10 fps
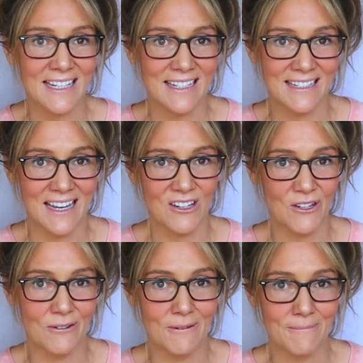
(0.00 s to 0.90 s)
and
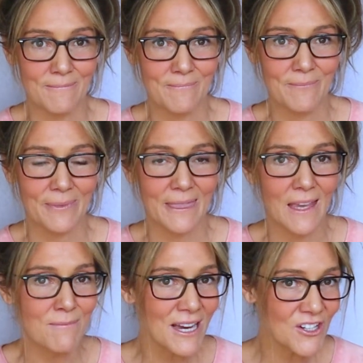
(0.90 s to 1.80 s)
intentional.
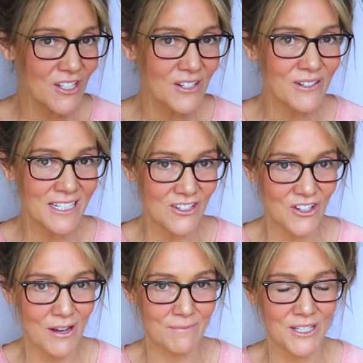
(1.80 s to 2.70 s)
I'm actually going to
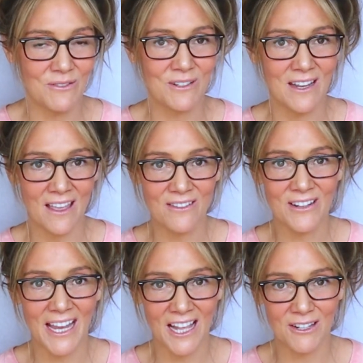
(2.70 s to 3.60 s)
jump to another
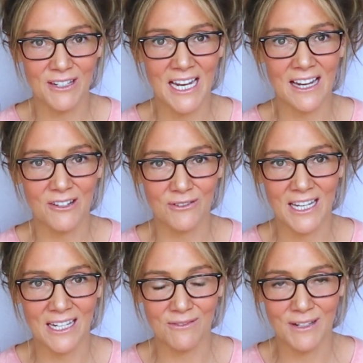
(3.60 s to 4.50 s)
gallery I
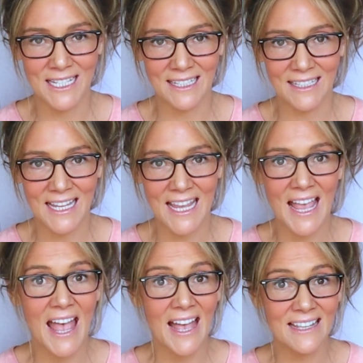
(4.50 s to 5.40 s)
created
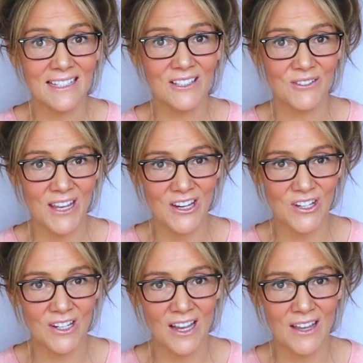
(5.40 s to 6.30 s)
recently as a
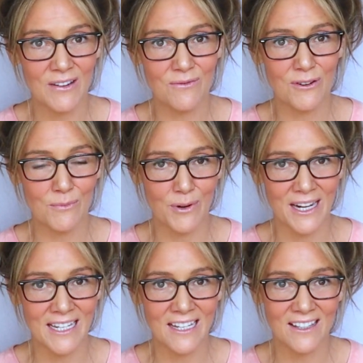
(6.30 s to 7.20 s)
location guide for a
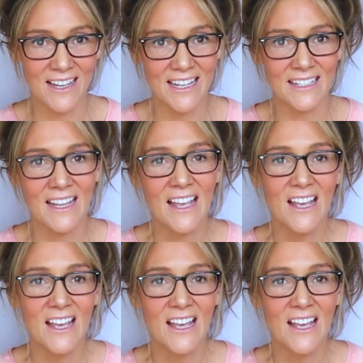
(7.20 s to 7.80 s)
branding client